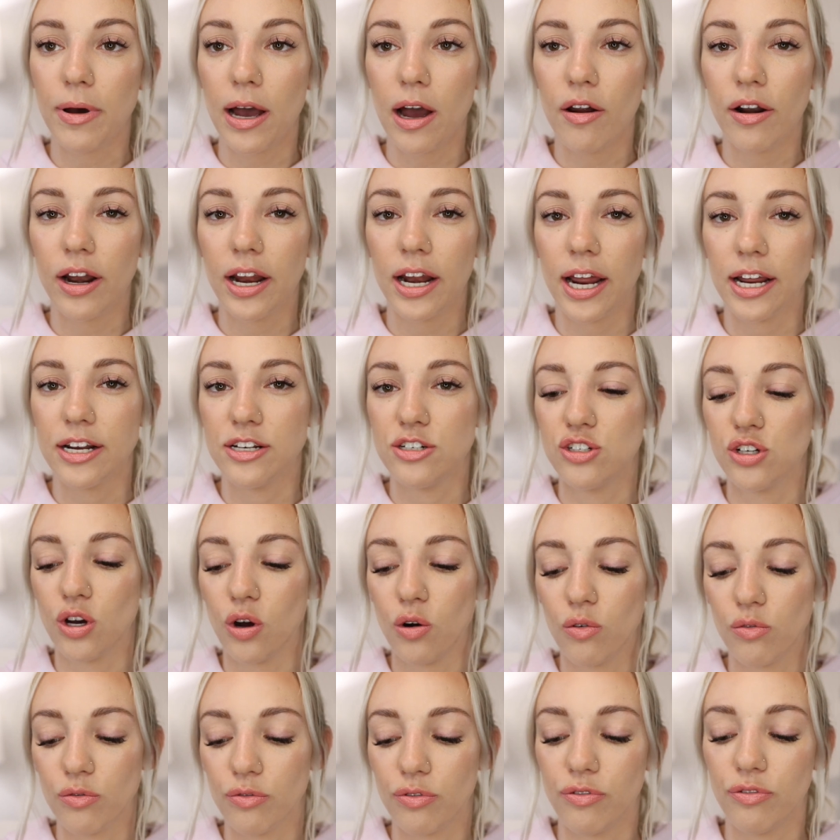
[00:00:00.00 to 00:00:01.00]
about it, I
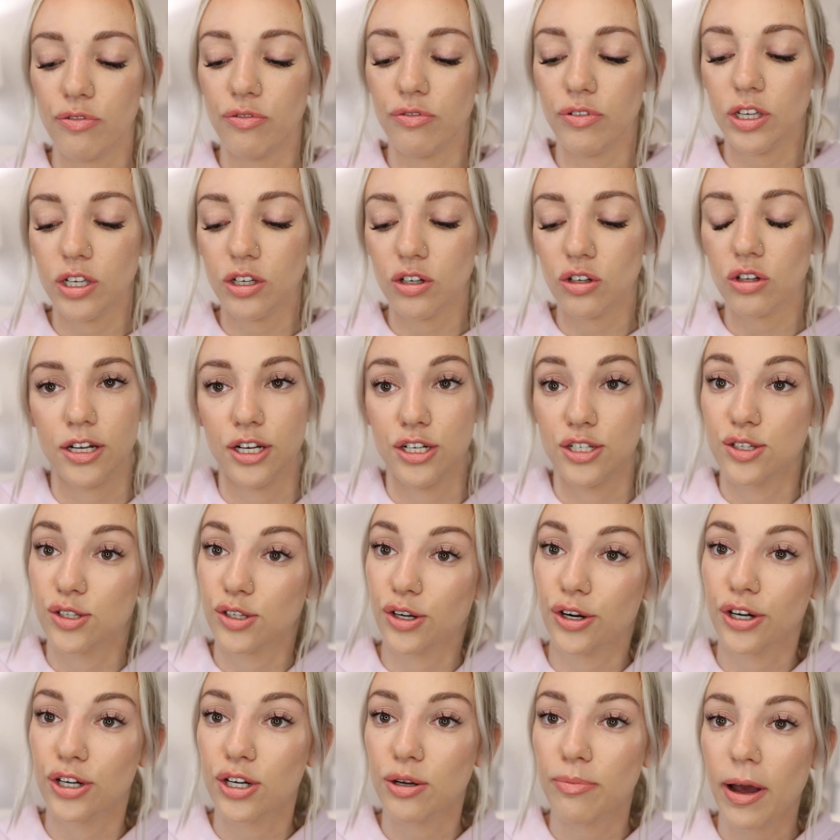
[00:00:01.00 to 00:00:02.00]
don't feel
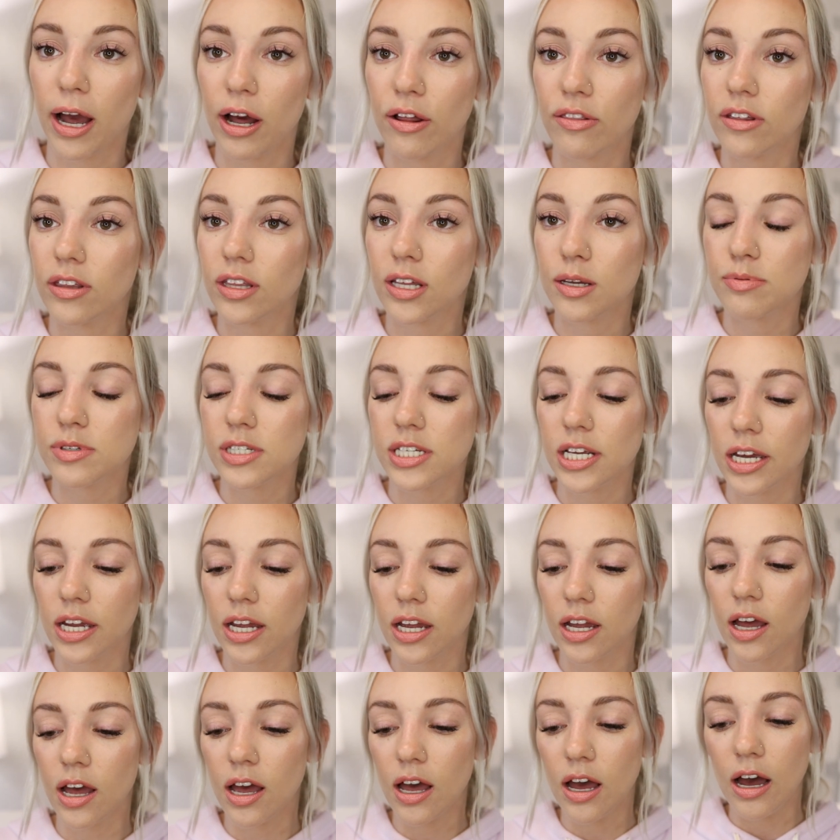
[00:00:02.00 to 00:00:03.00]
concerned about the
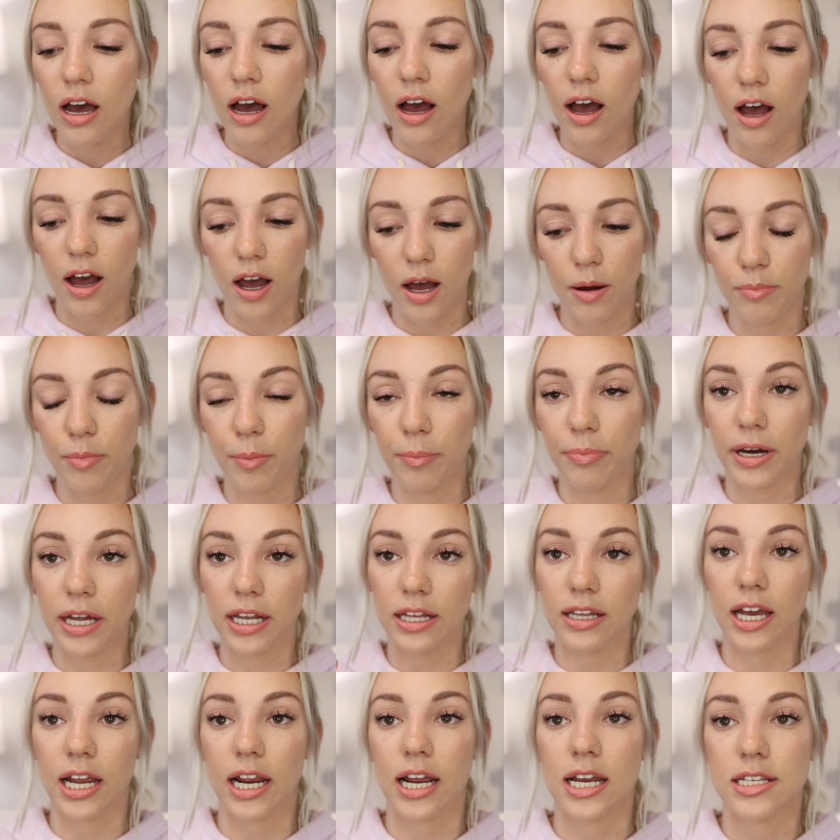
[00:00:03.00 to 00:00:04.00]
lipstick. Um,
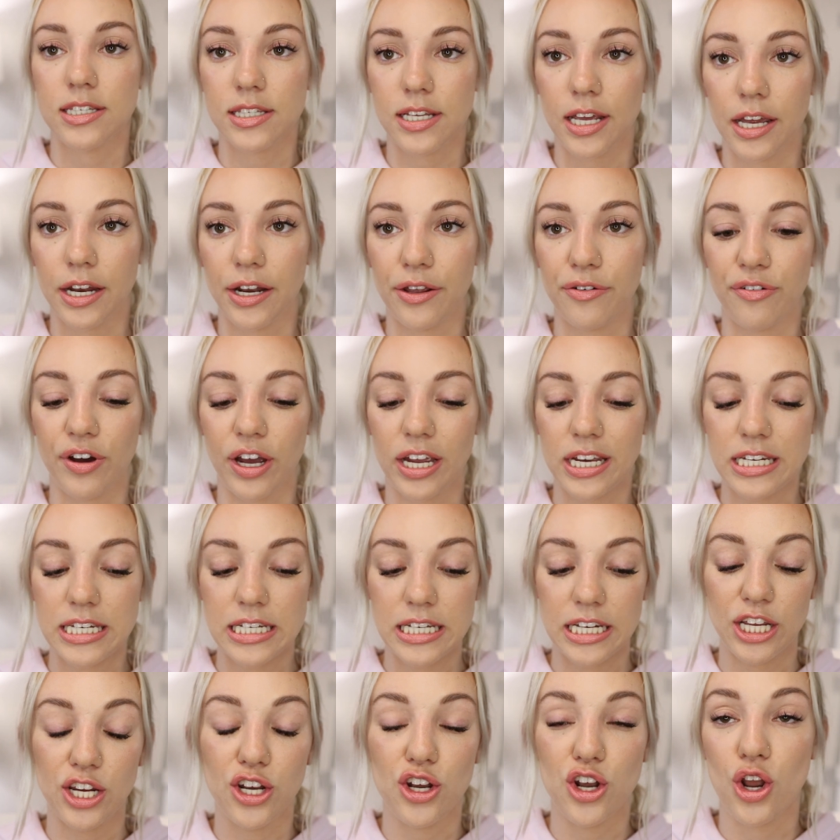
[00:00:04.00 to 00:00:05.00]
but like I said, if I
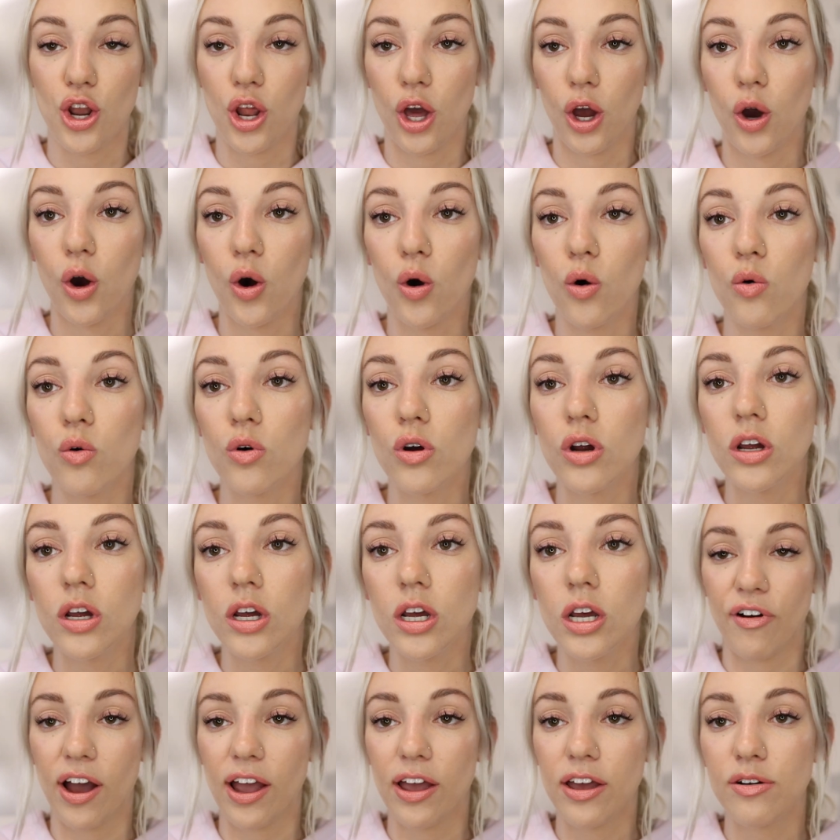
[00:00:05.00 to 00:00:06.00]
didn't know,
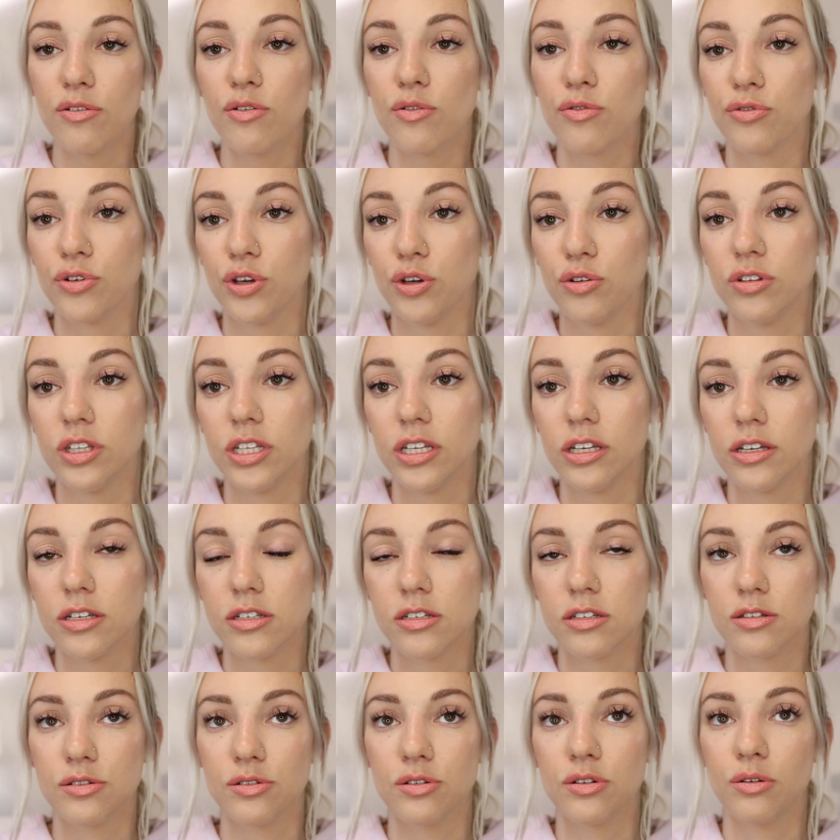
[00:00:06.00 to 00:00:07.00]
if I had reviewed
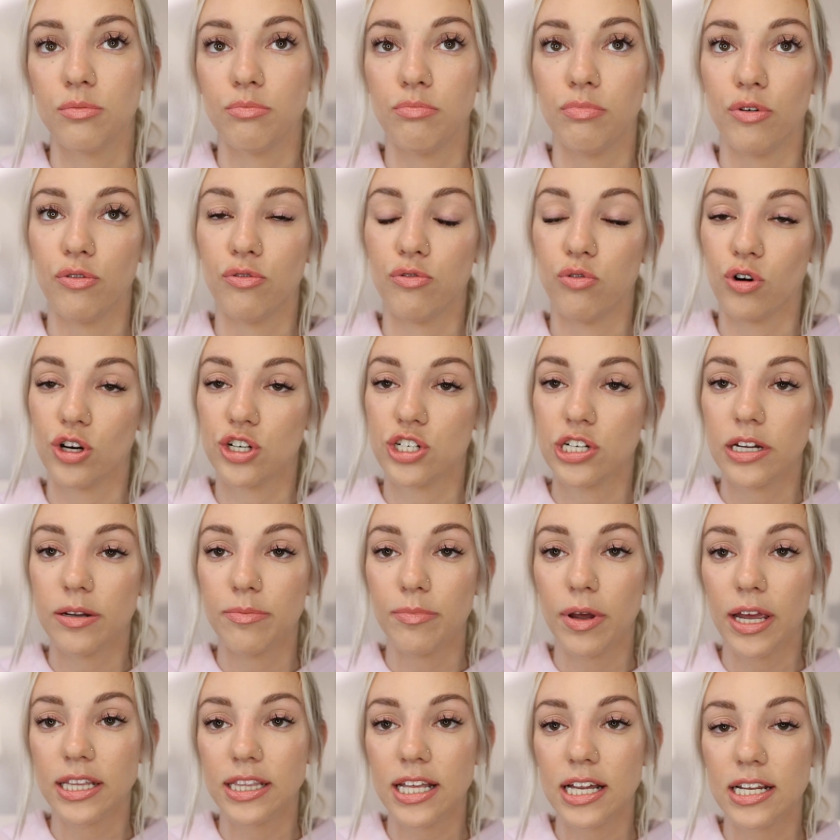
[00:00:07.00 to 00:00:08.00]
these before she
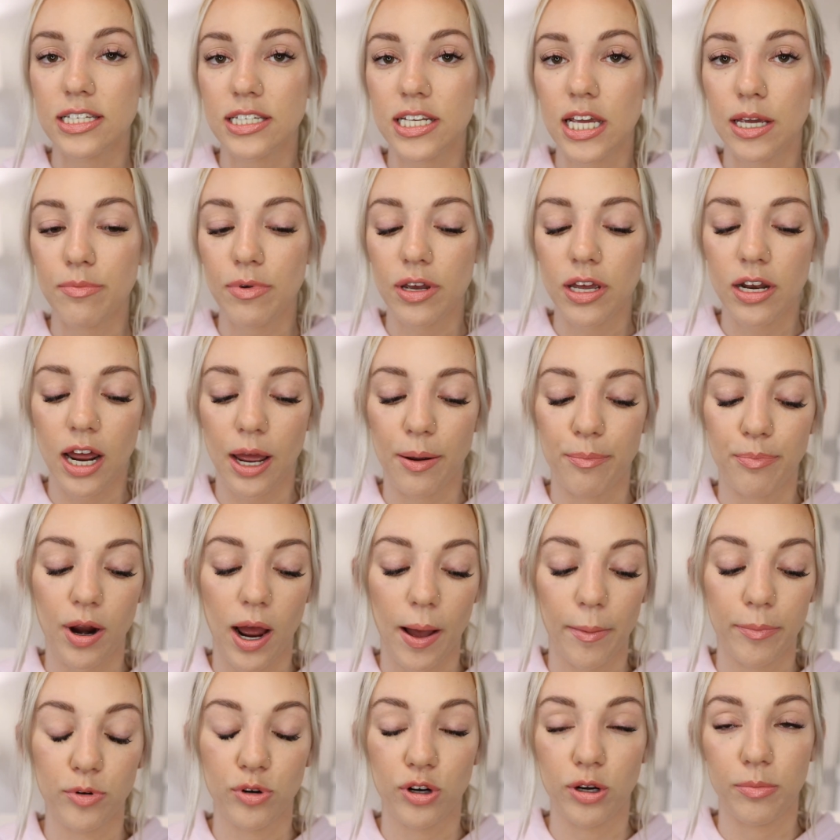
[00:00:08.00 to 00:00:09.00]
had made that statement, I
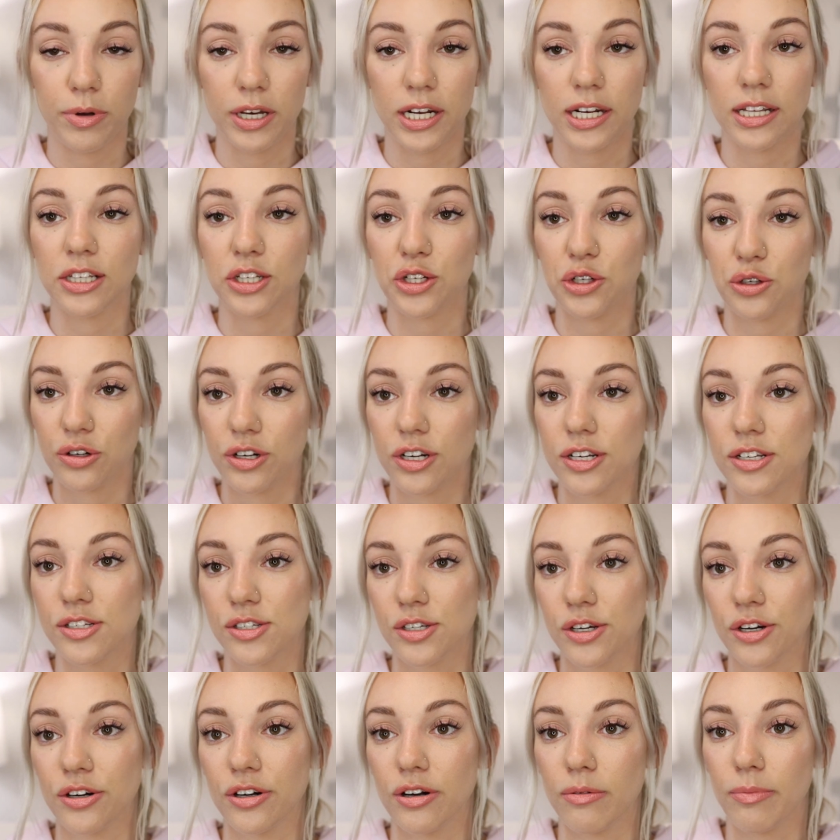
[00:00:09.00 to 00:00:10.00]
probably would have been a little
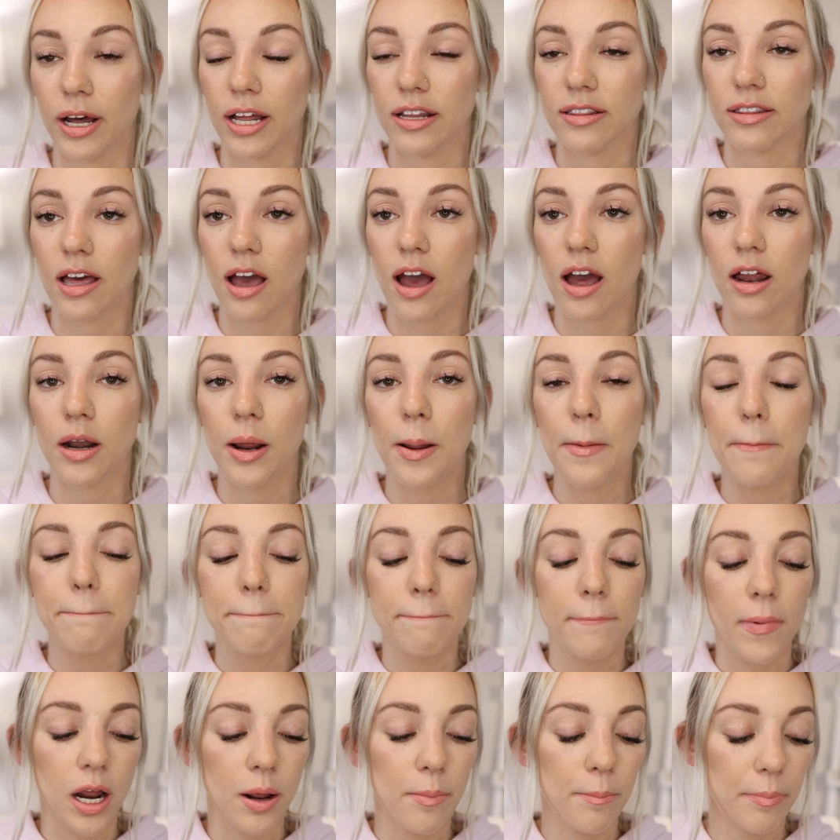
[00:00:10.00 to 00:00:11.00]
concerned about that.
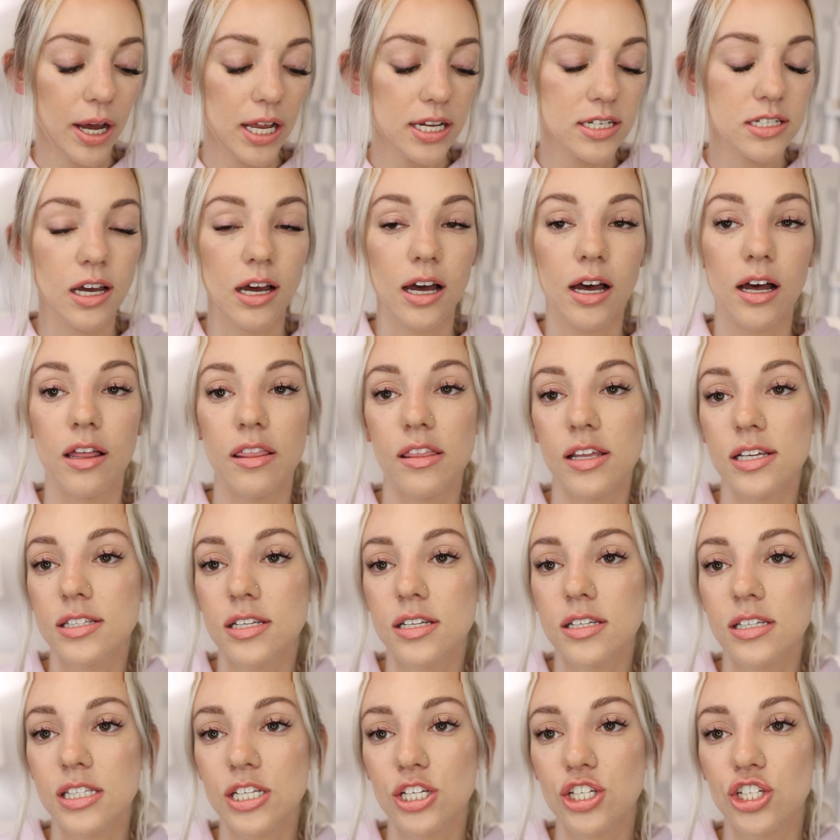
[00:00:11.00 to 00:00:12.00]
But uh, this
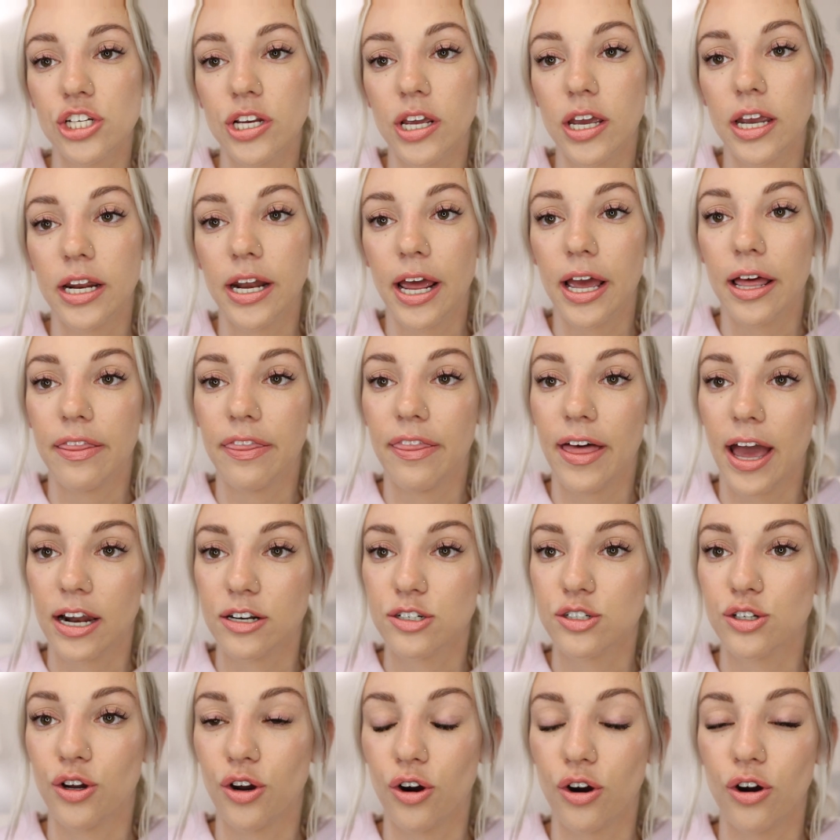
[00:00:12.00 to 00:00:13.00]
is the shade
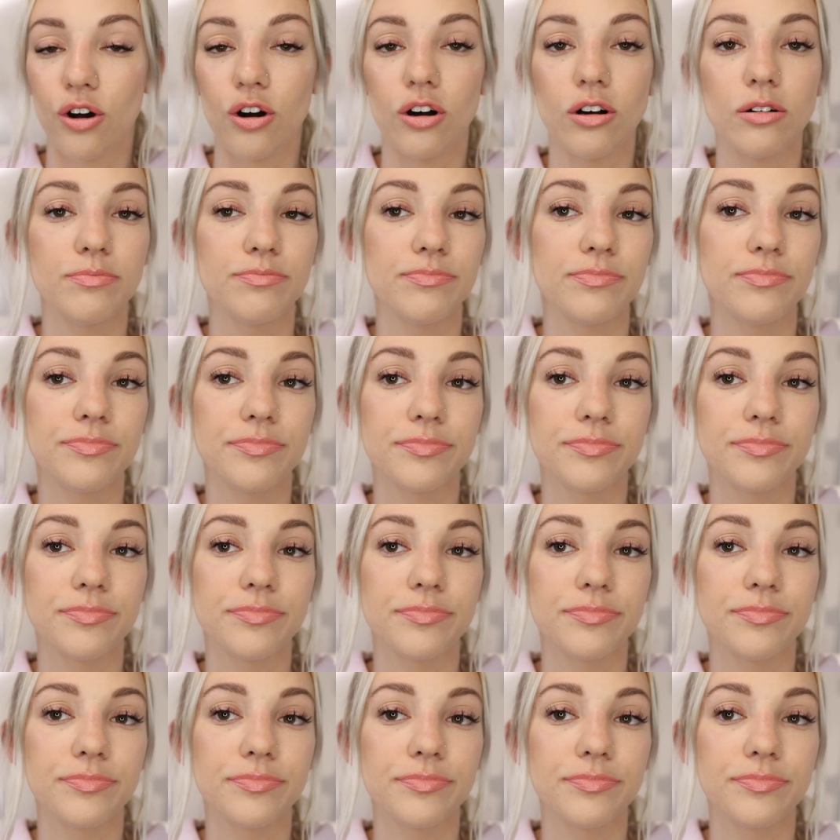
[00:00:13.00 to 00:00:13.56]
That Girl.